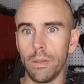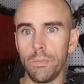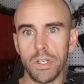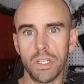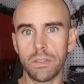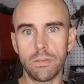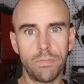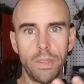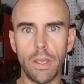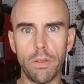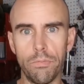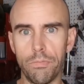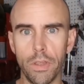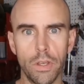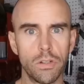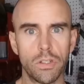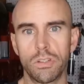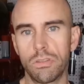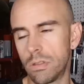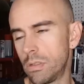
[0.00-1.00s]
Let me just,
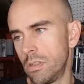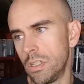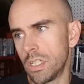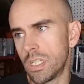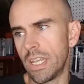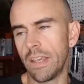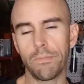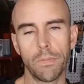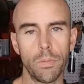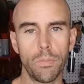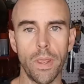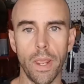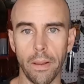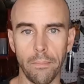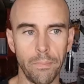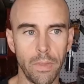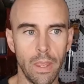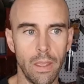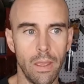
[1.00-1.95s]
those just give them to me.